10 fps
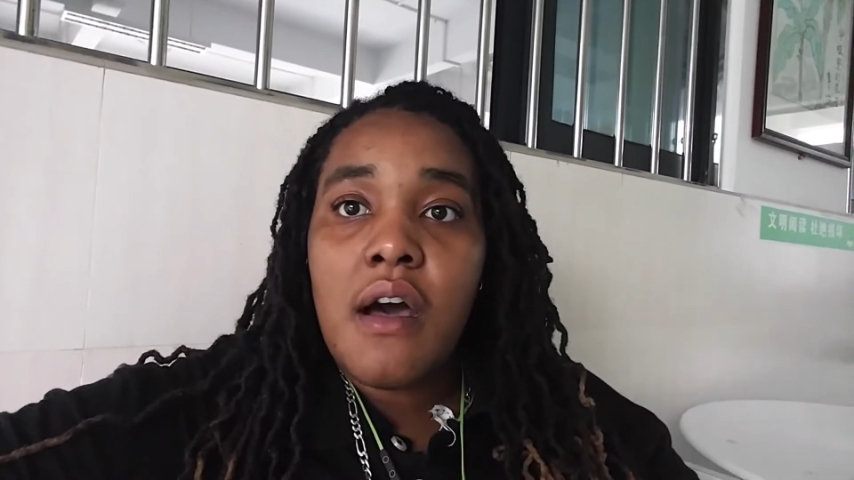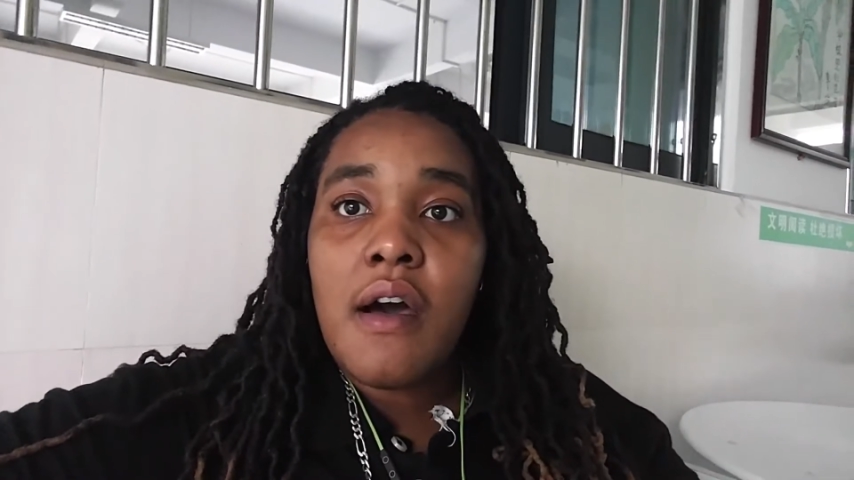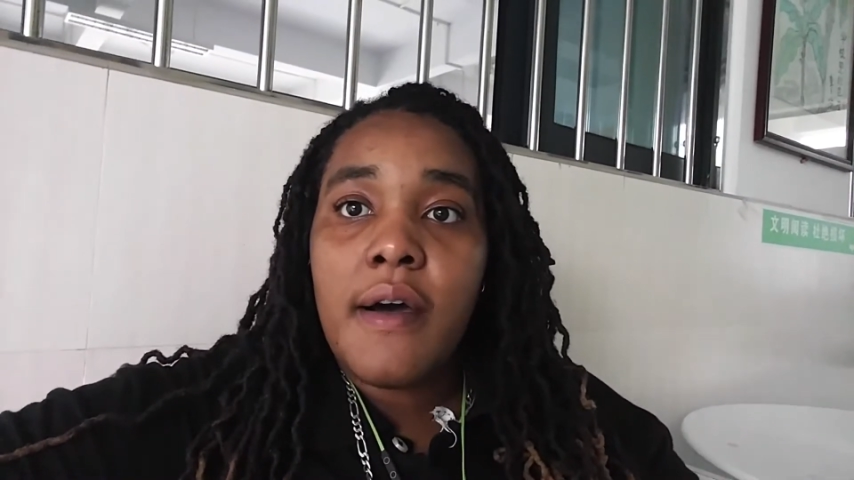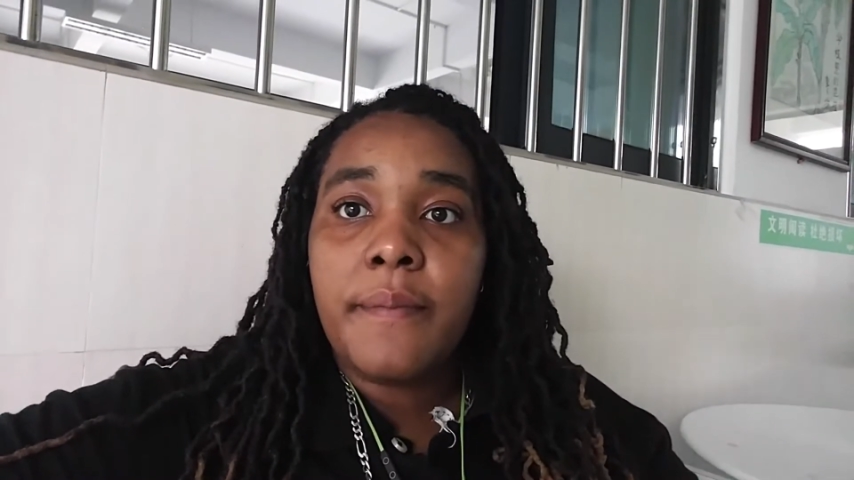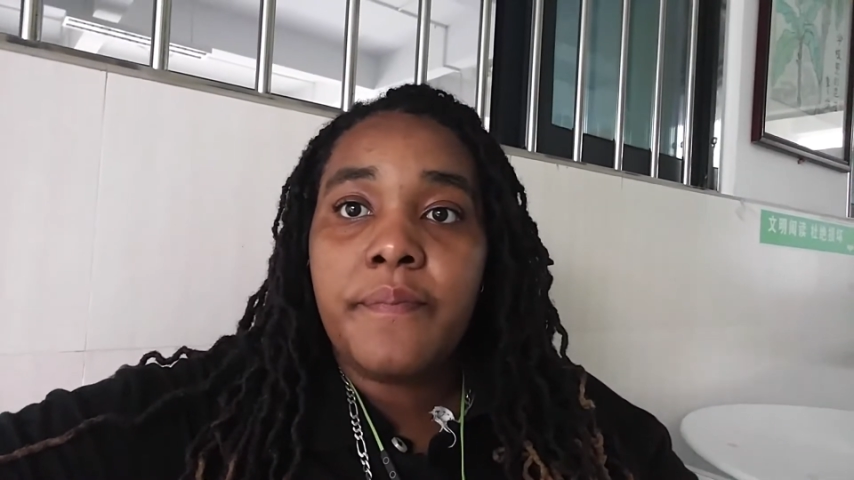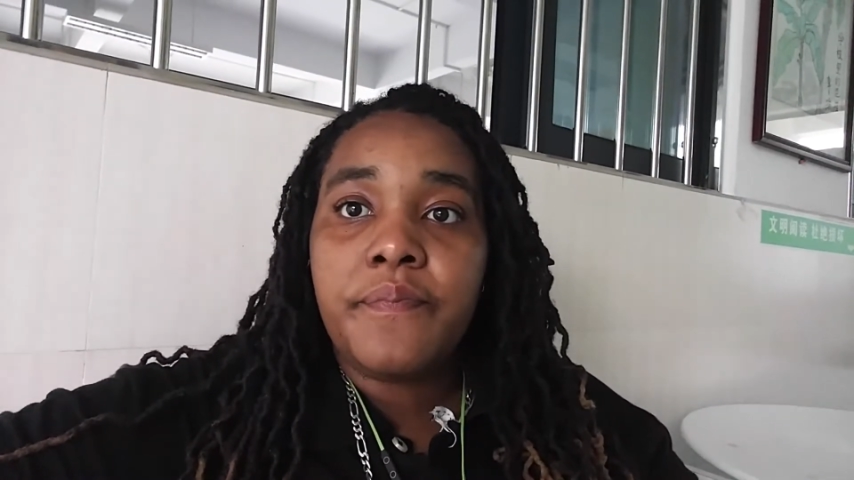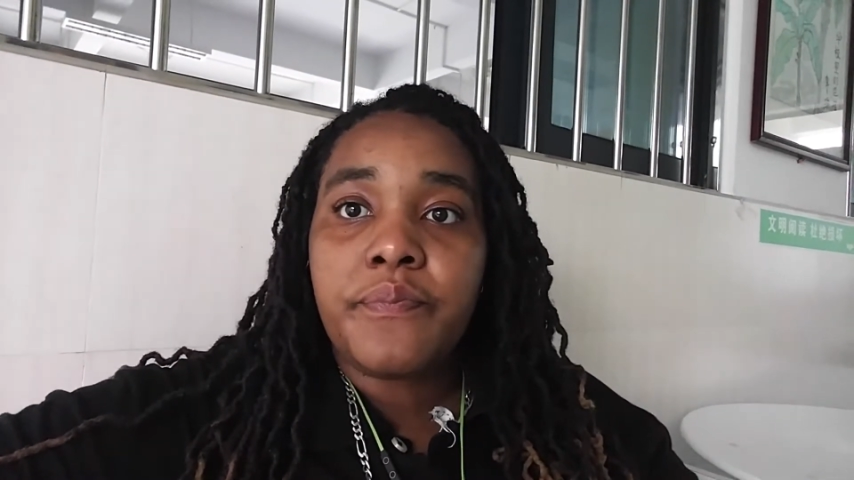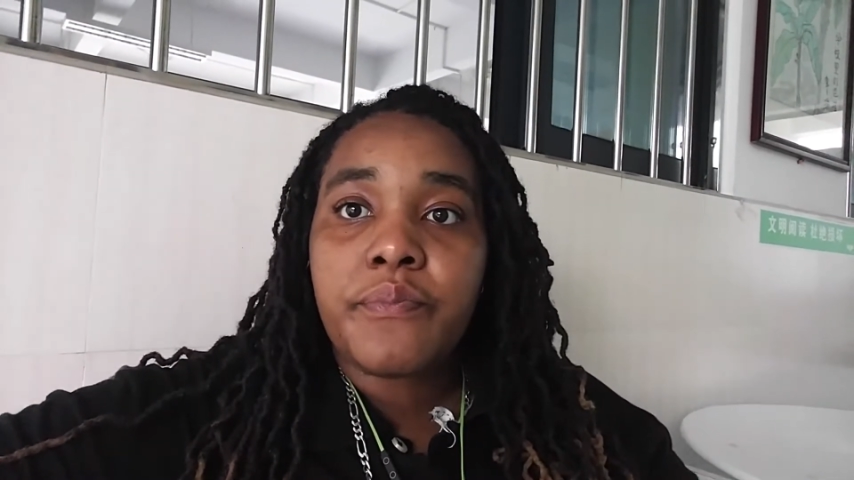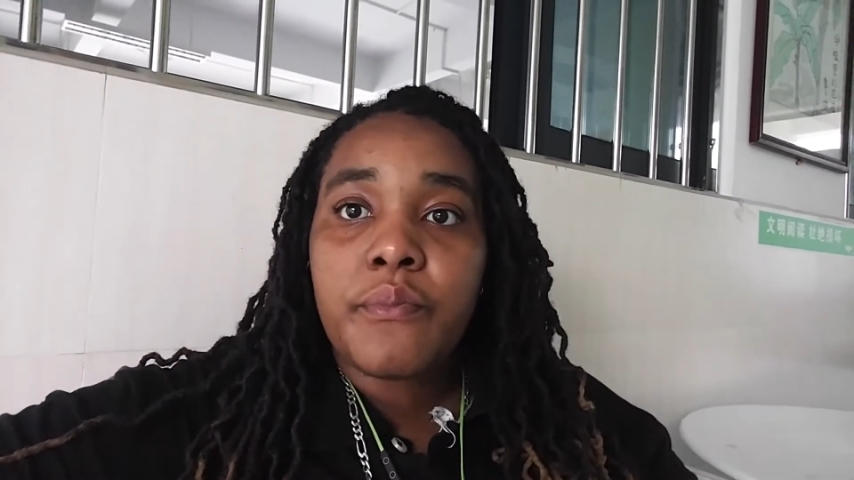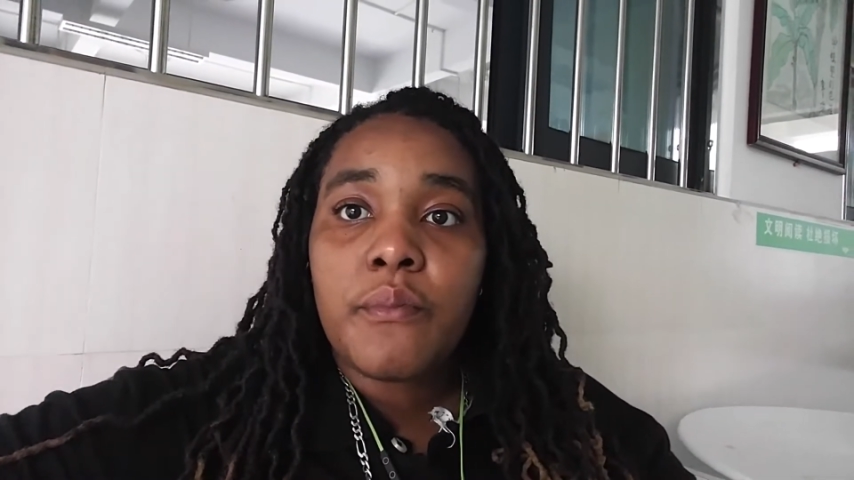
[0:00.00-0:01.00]

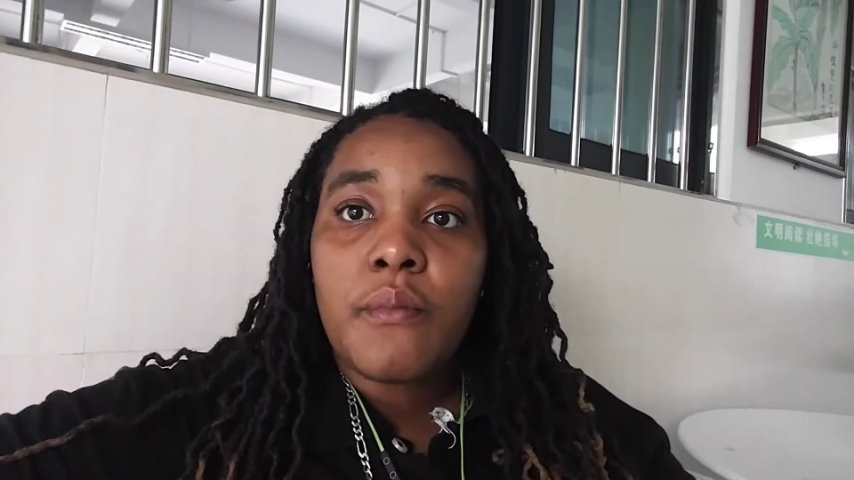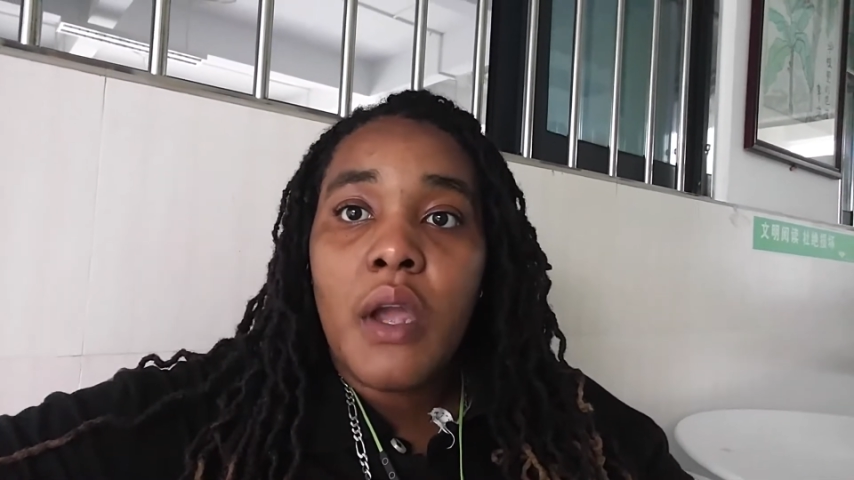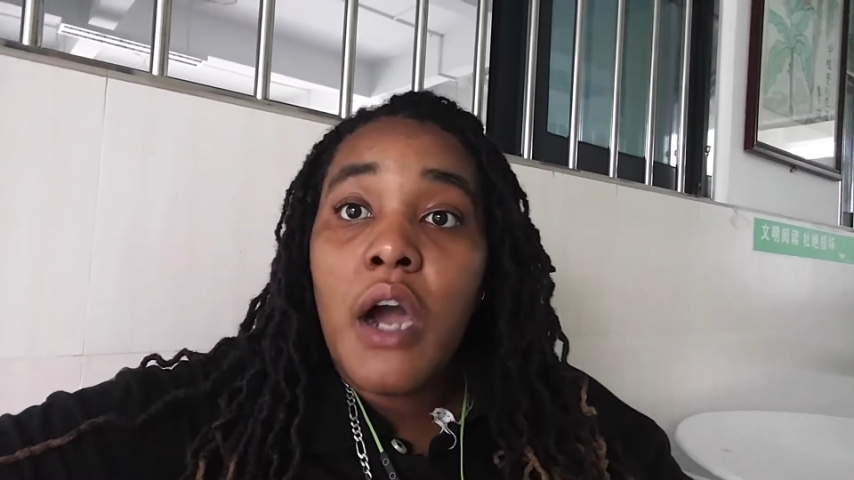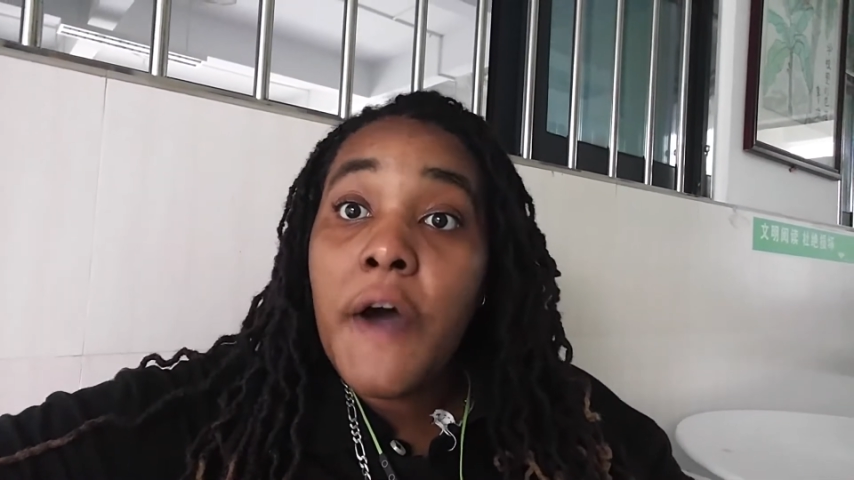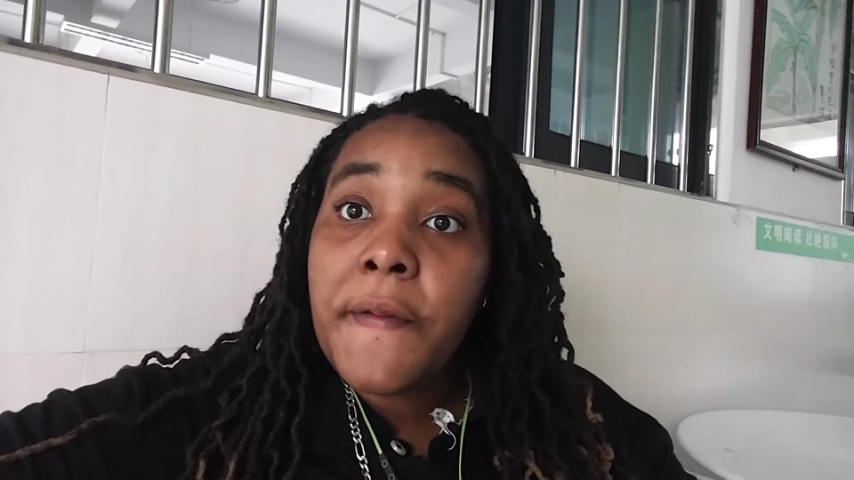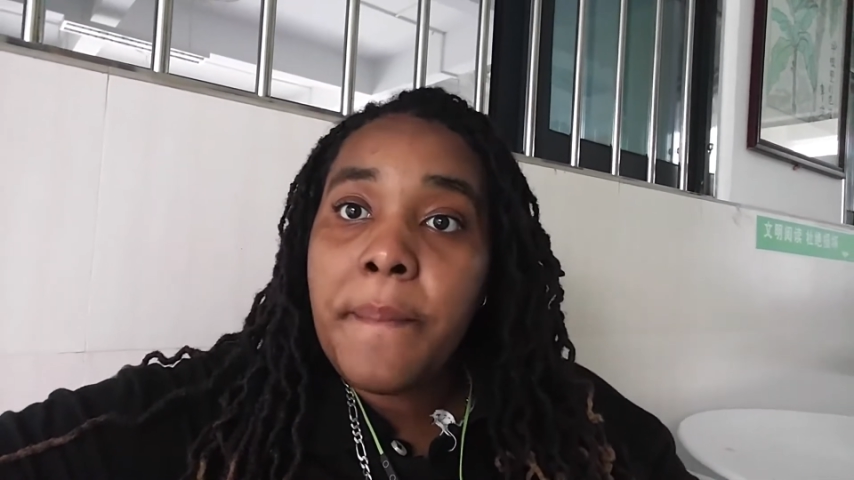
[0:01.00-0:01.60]
other